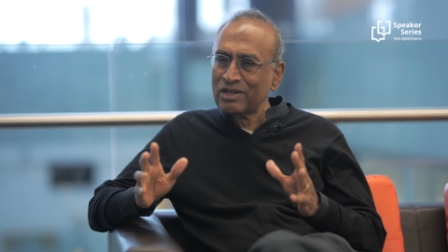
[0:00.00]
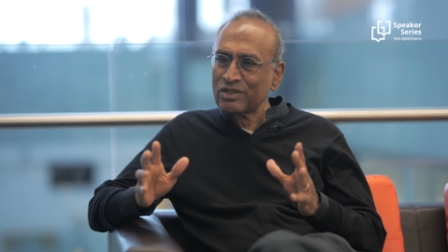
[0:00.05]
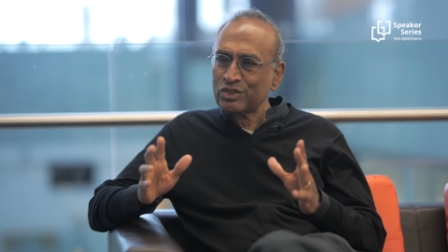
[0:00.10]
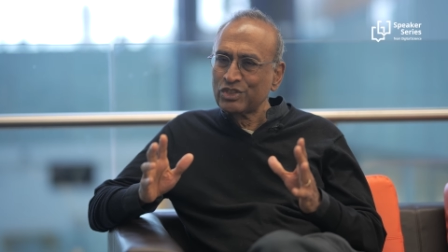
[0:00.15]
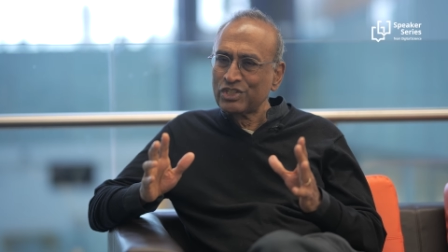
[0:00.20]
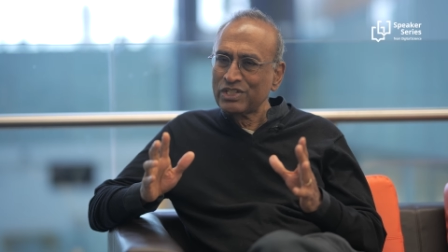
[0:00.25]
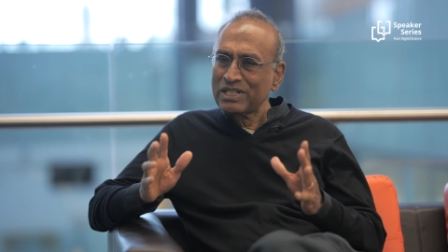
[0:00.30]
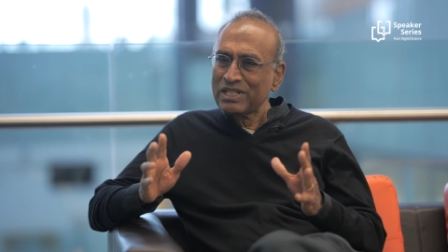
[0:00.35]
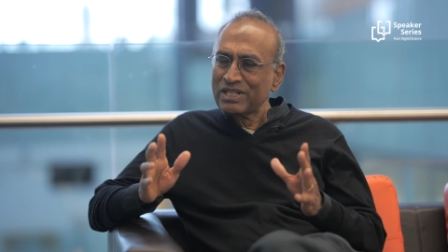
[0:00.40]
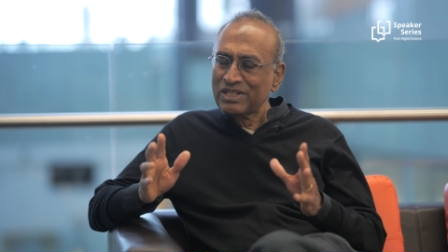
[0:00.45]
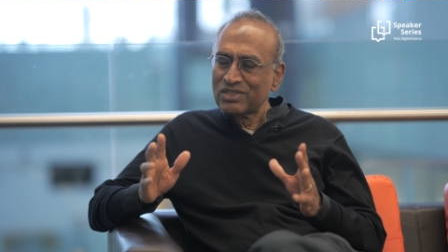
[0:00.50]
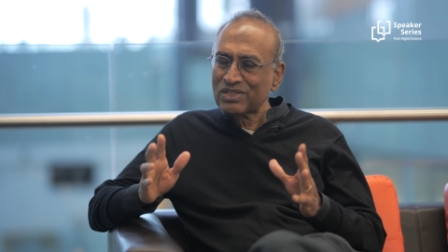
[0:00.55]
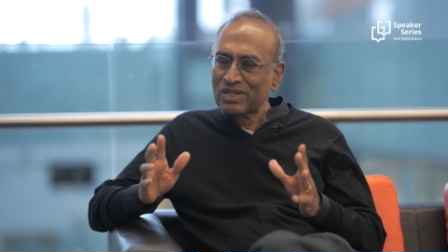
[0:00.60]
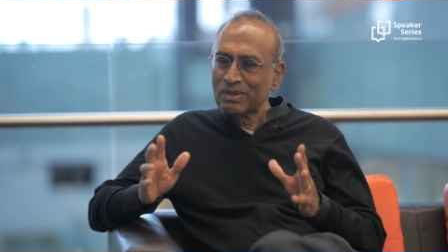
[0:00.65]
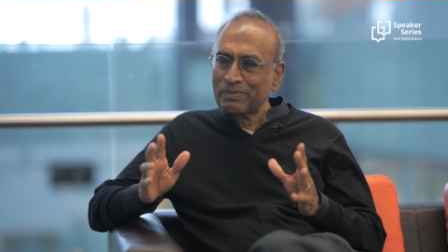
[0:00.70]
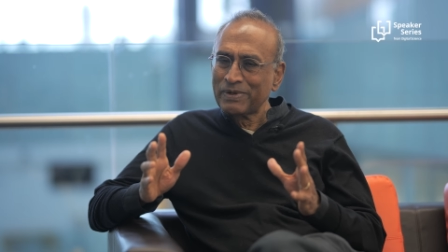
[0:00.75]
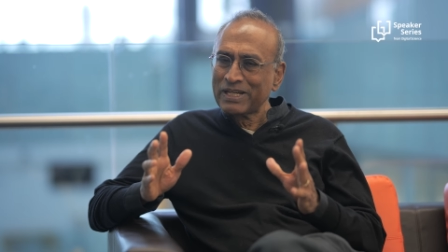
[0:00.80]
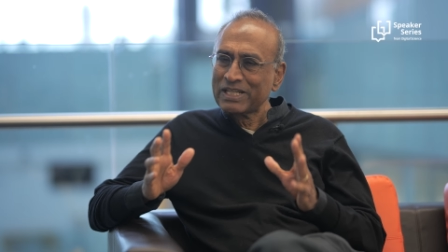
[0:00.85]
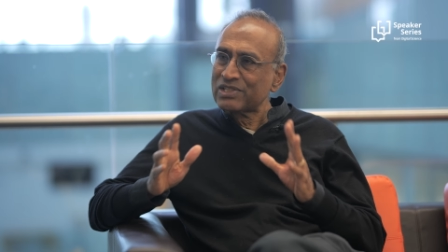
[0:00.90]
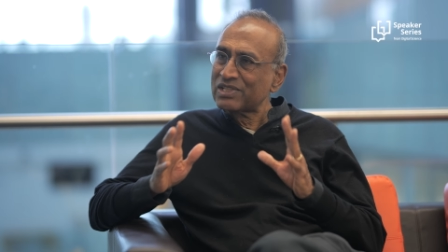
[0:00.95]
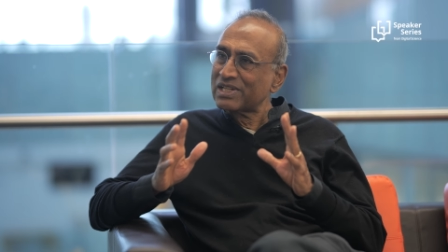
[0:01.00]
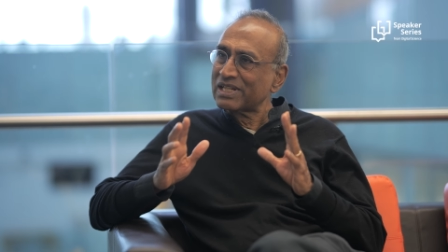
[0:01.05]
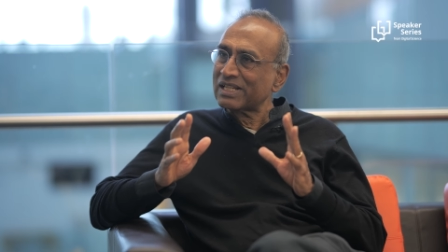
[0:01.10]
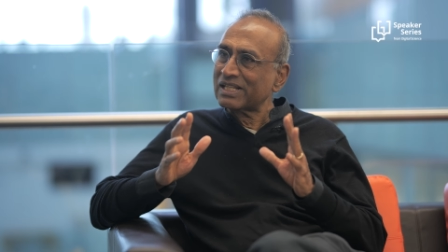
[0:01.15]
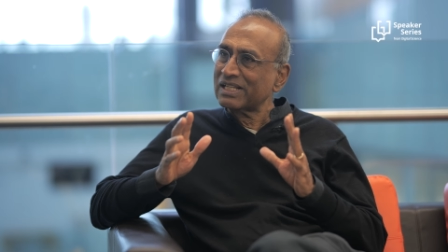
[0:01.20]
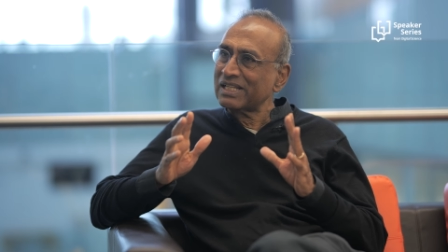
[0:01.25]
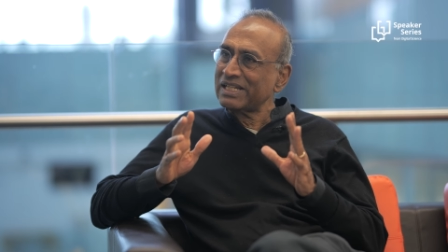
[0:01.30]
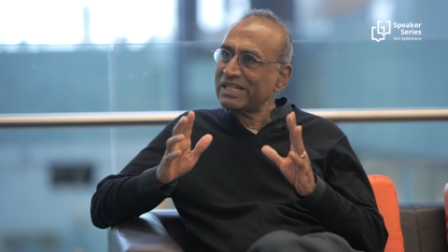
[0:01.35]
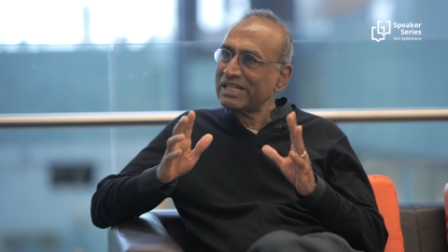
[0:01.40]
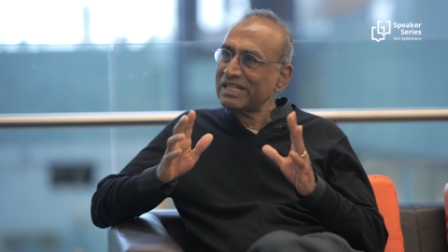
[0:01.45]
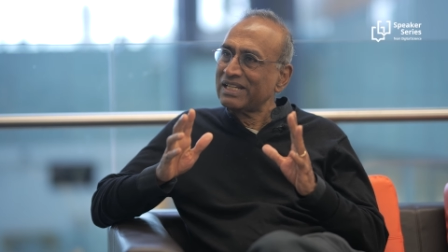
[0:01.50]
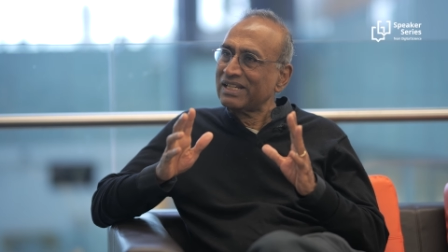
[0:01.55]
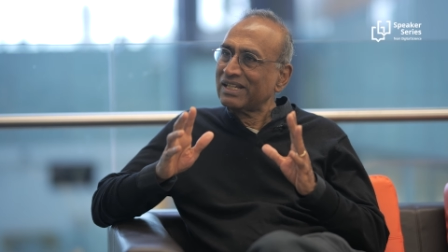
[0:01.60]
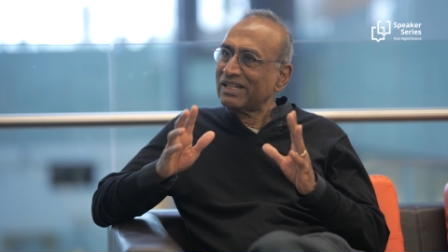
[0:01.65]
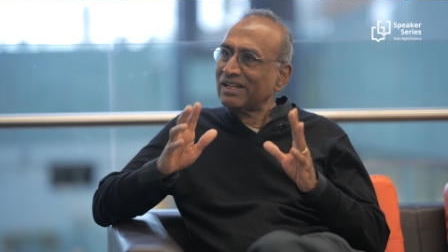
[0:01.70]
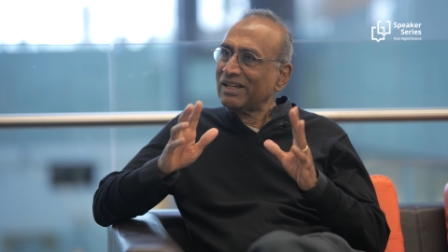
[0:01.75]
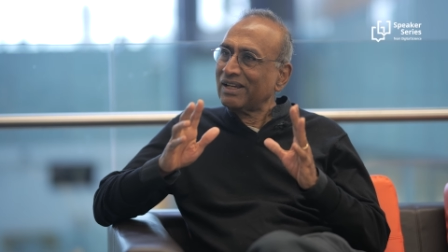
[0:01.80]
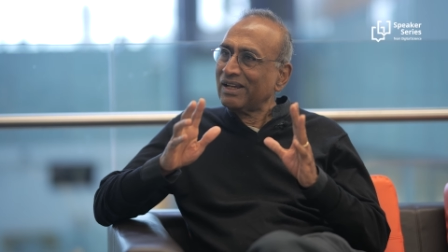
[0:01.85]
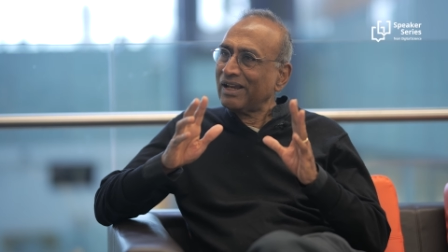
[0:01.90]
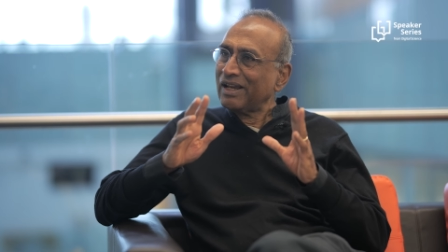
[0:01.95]
our genes are basically
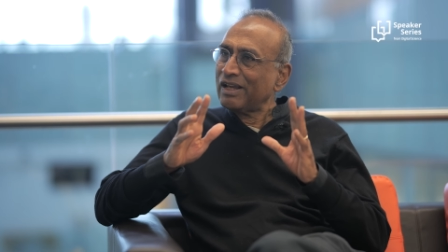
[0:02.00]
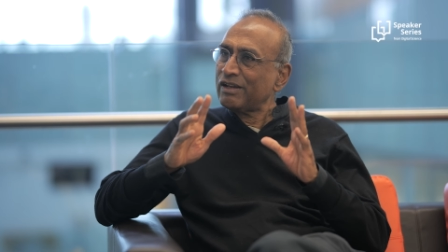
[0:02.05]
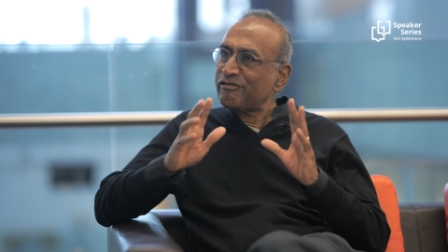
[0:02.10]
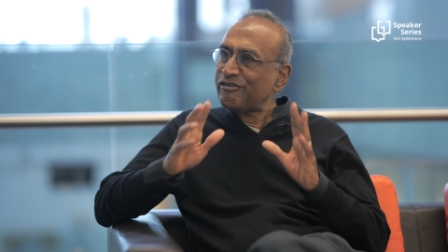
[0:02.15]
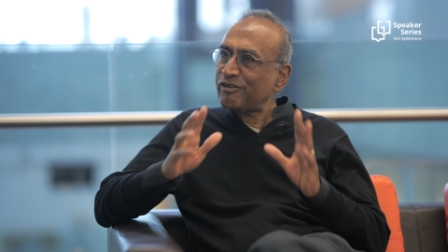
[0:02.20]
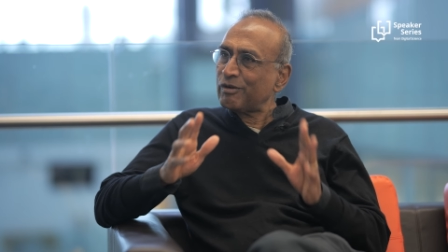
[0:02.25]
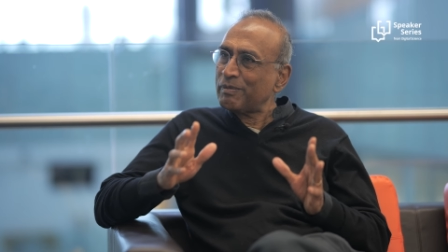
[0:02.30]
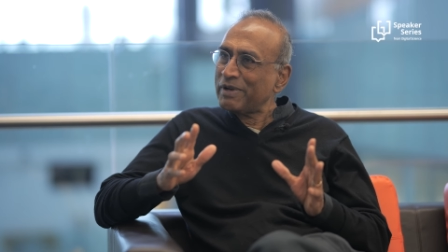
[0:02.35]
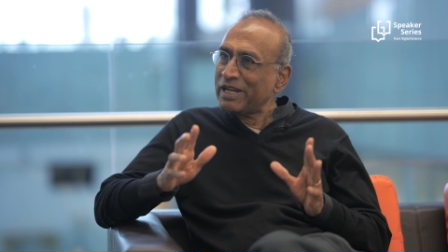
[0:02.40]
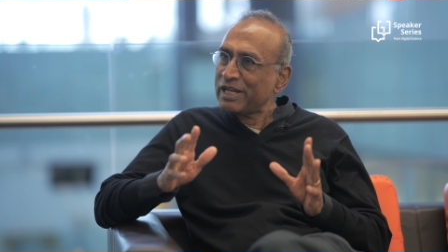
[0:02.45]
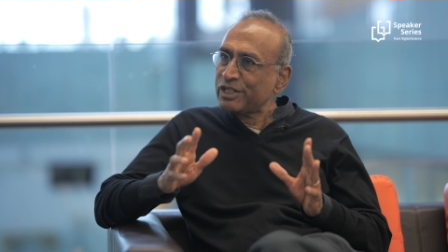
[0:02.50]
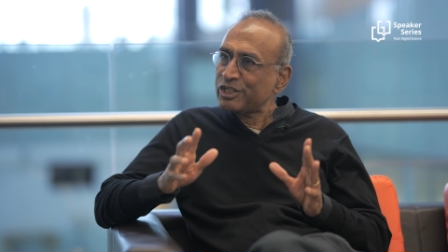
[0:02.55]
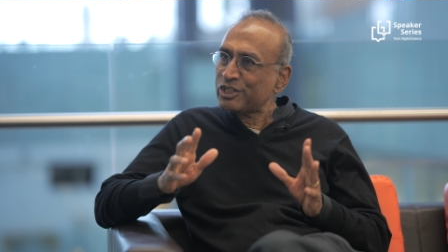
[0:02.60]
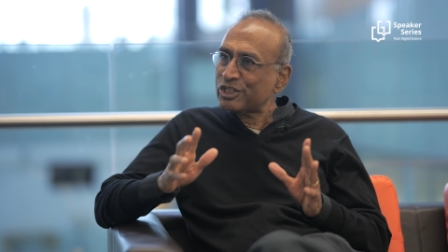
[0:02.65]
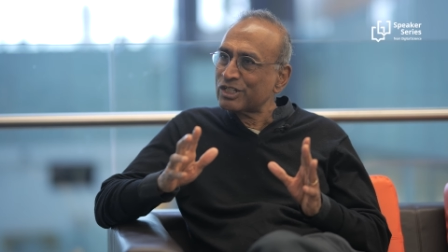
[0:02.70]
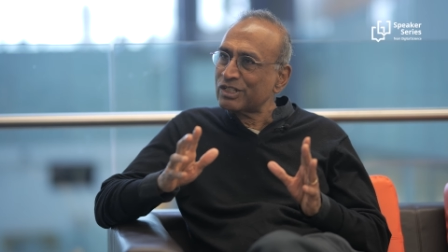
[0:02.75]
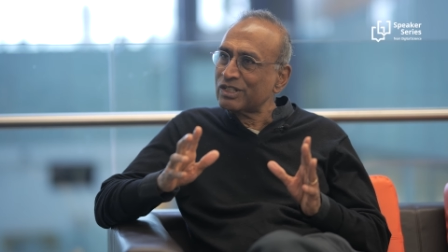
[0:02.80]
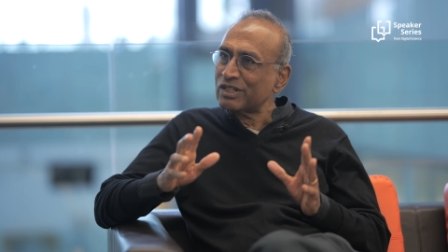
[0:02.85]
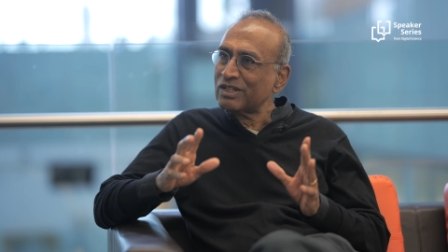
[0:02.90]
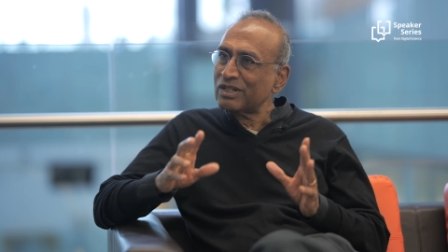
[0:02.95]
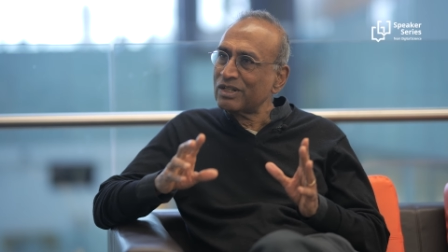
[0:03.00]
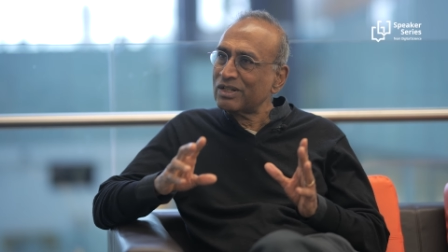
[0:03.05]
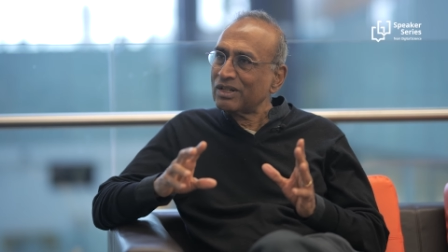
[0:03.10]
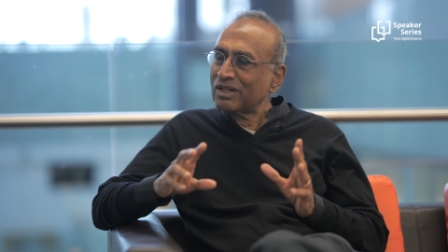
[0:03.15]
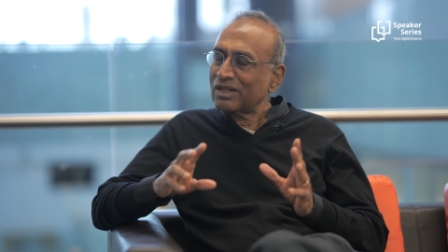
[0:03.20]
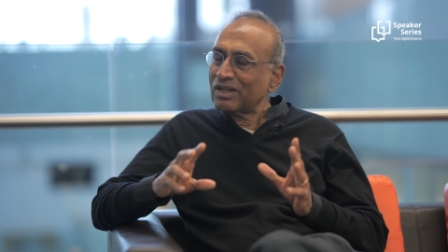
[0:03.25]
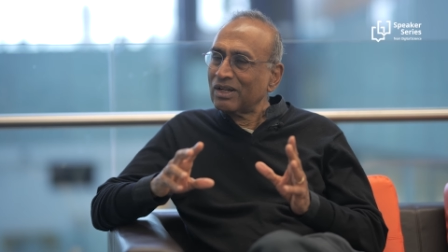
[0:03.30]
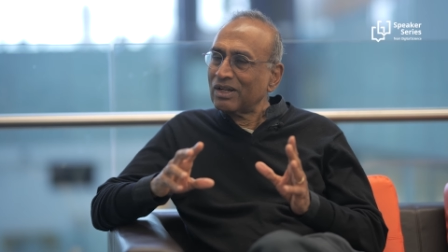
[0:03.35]
information